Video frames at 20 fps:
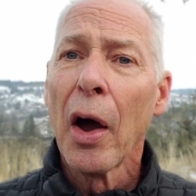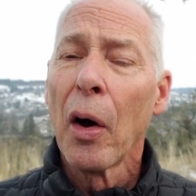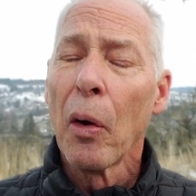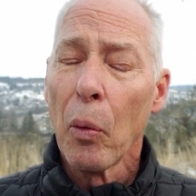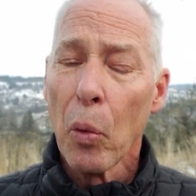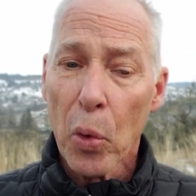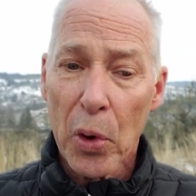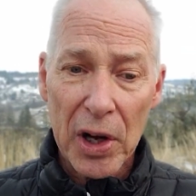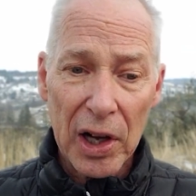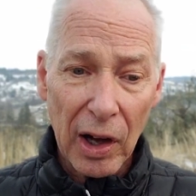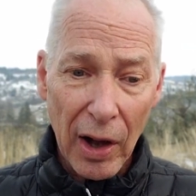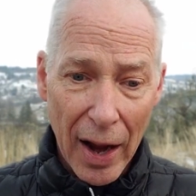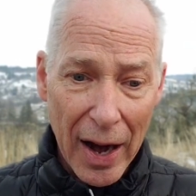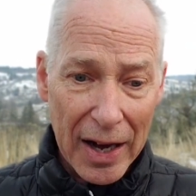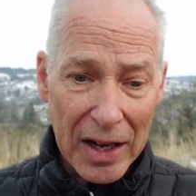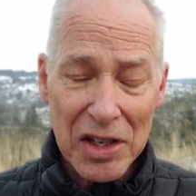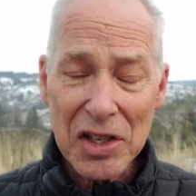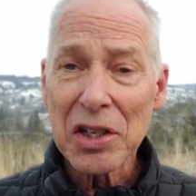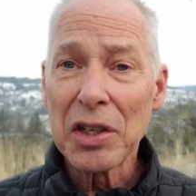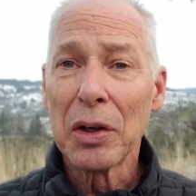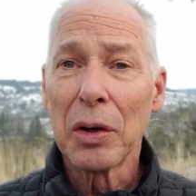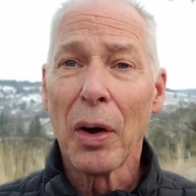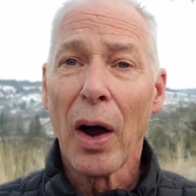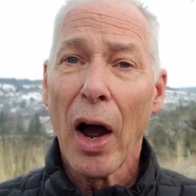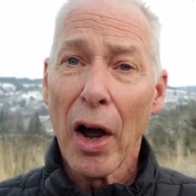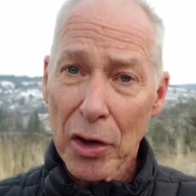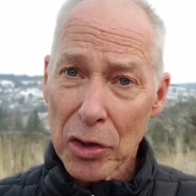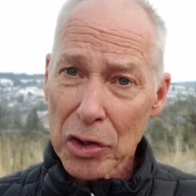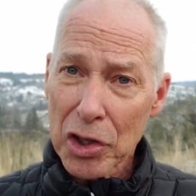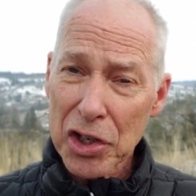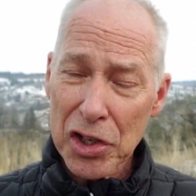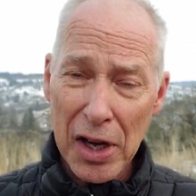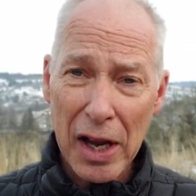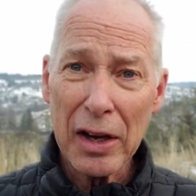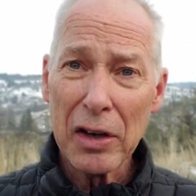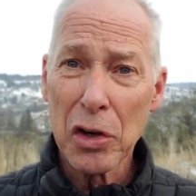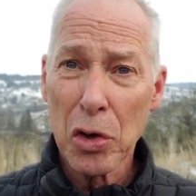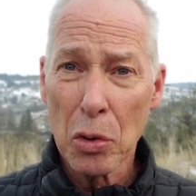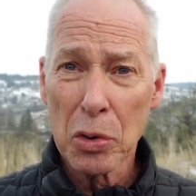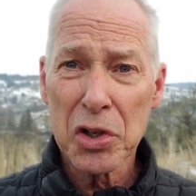would like to
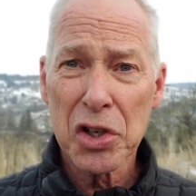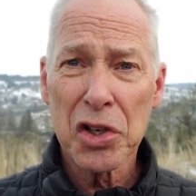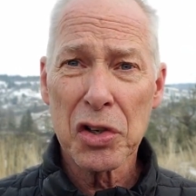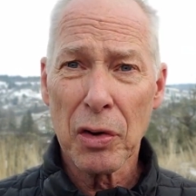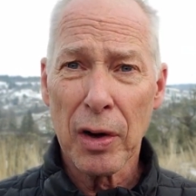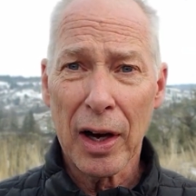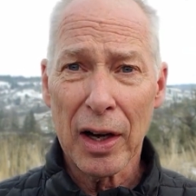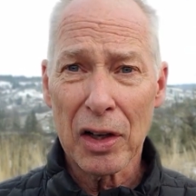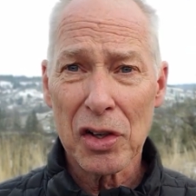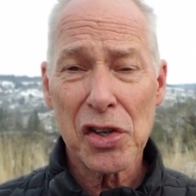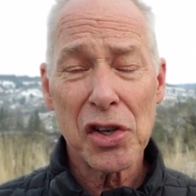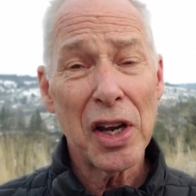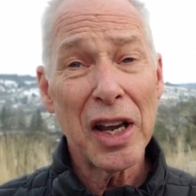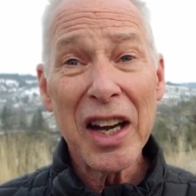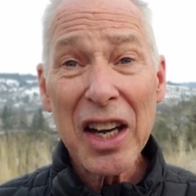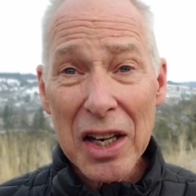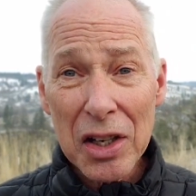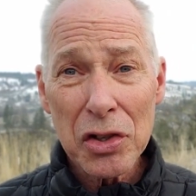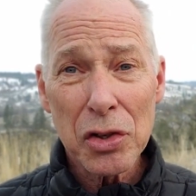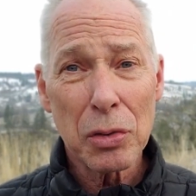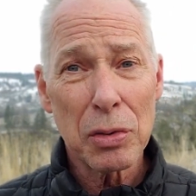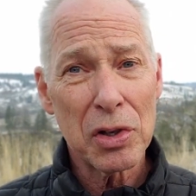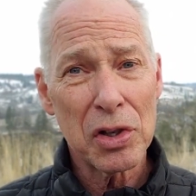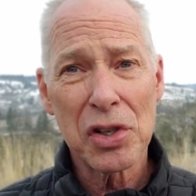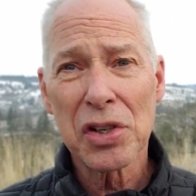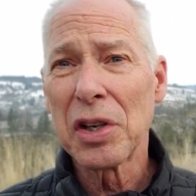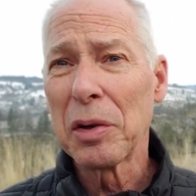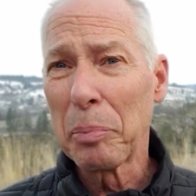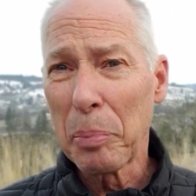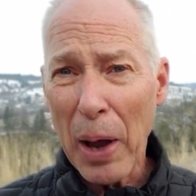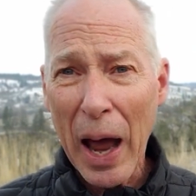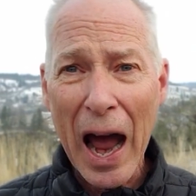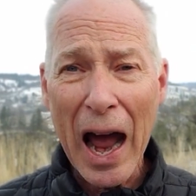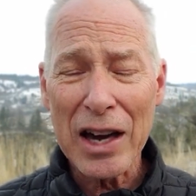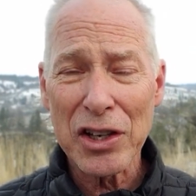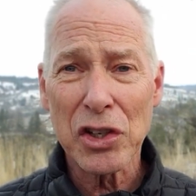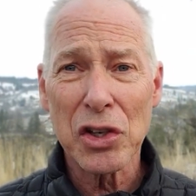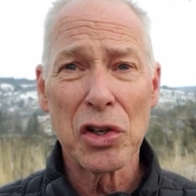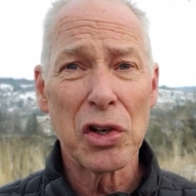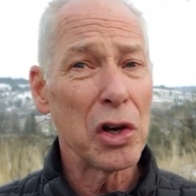understand your strengths and interests and
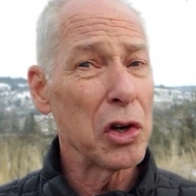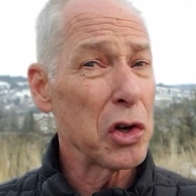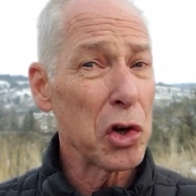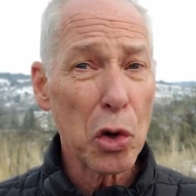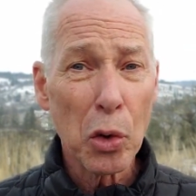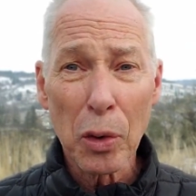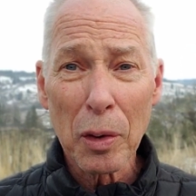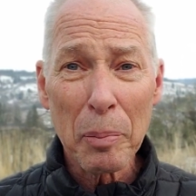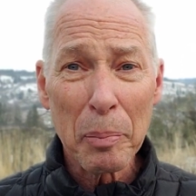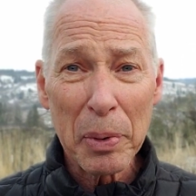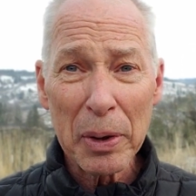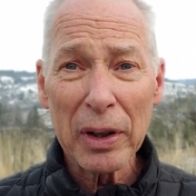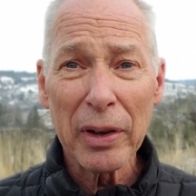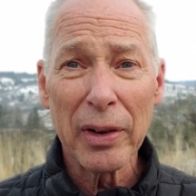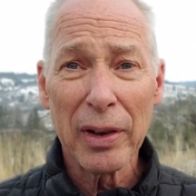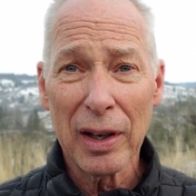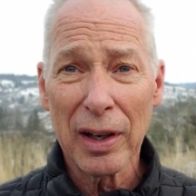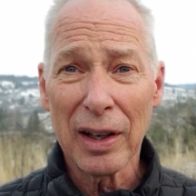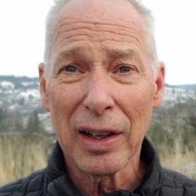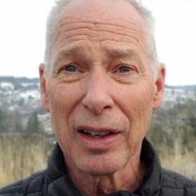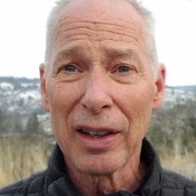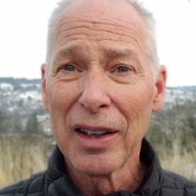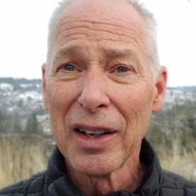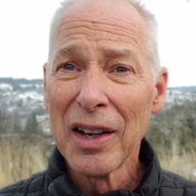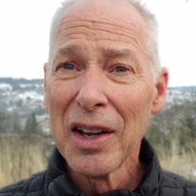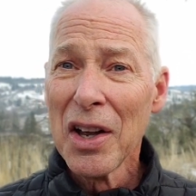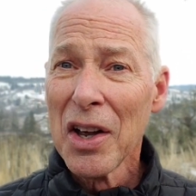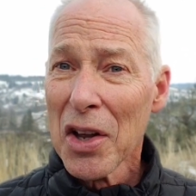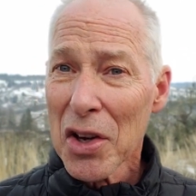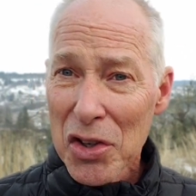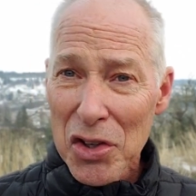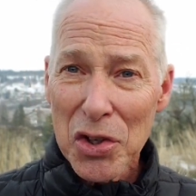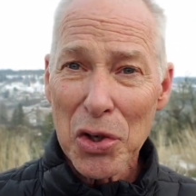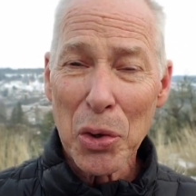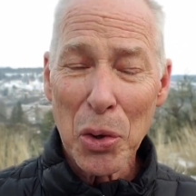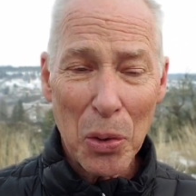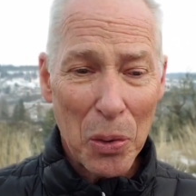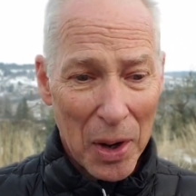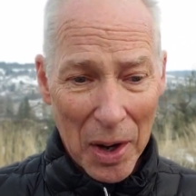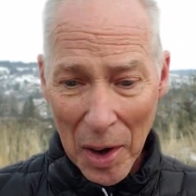passion and your ability
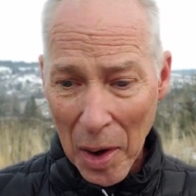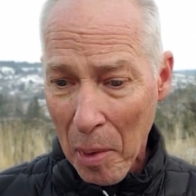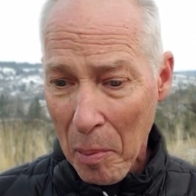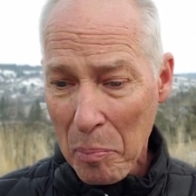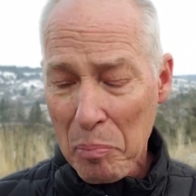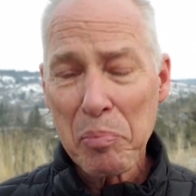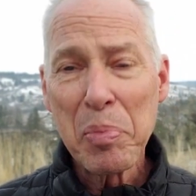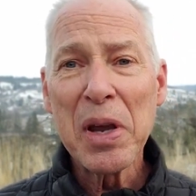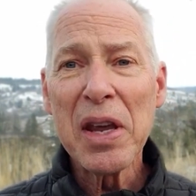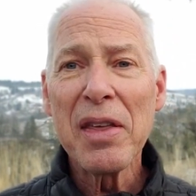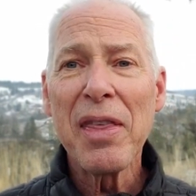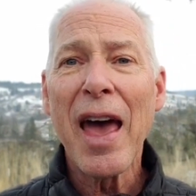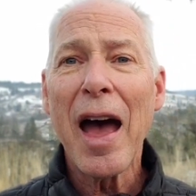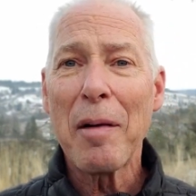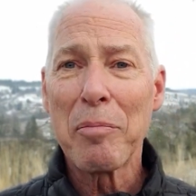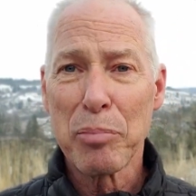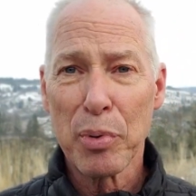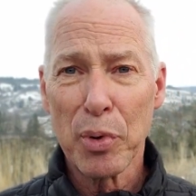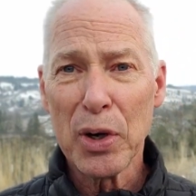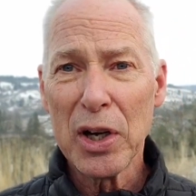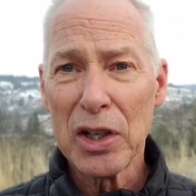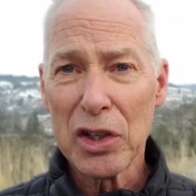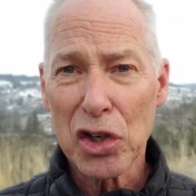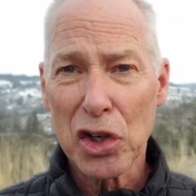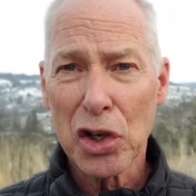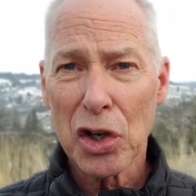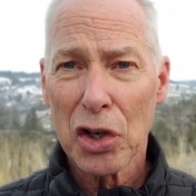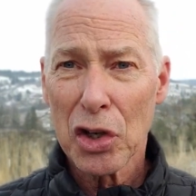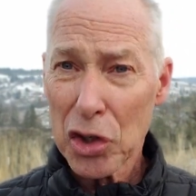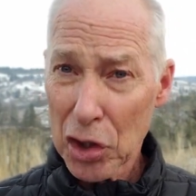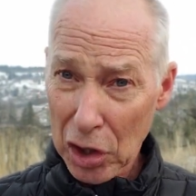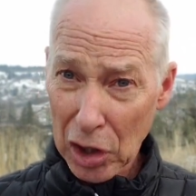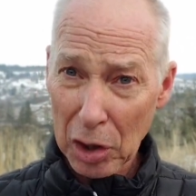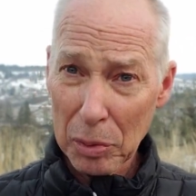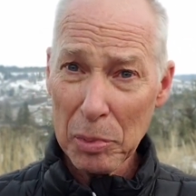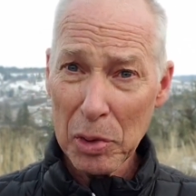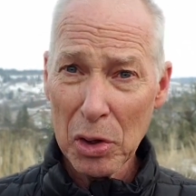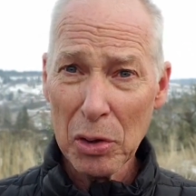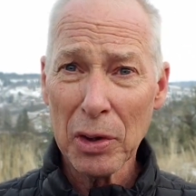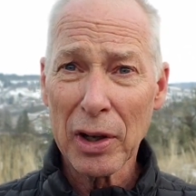to be that bridge, to
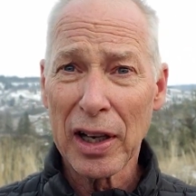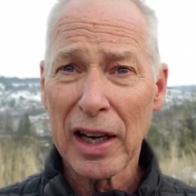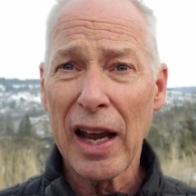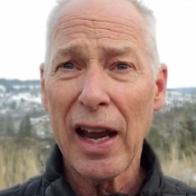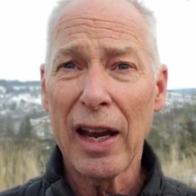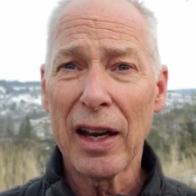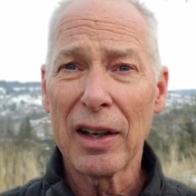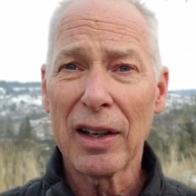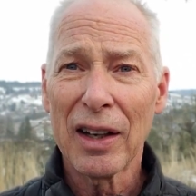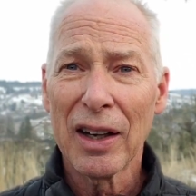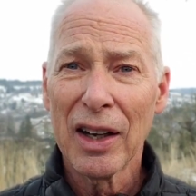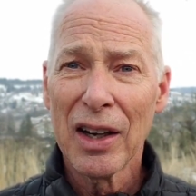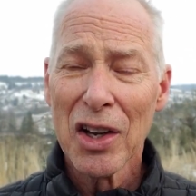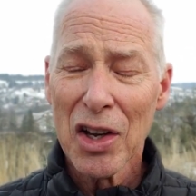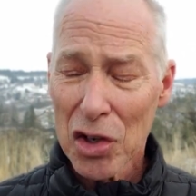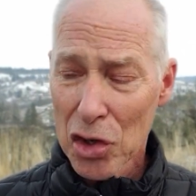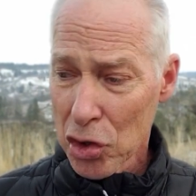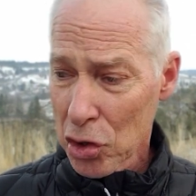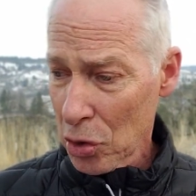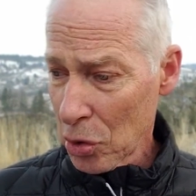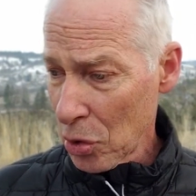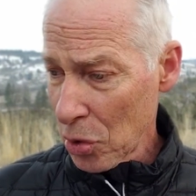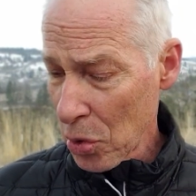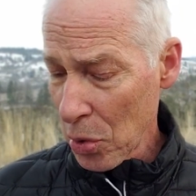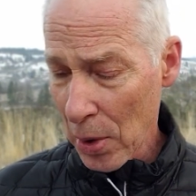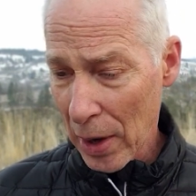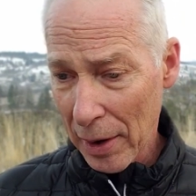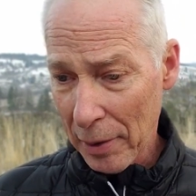communicate, to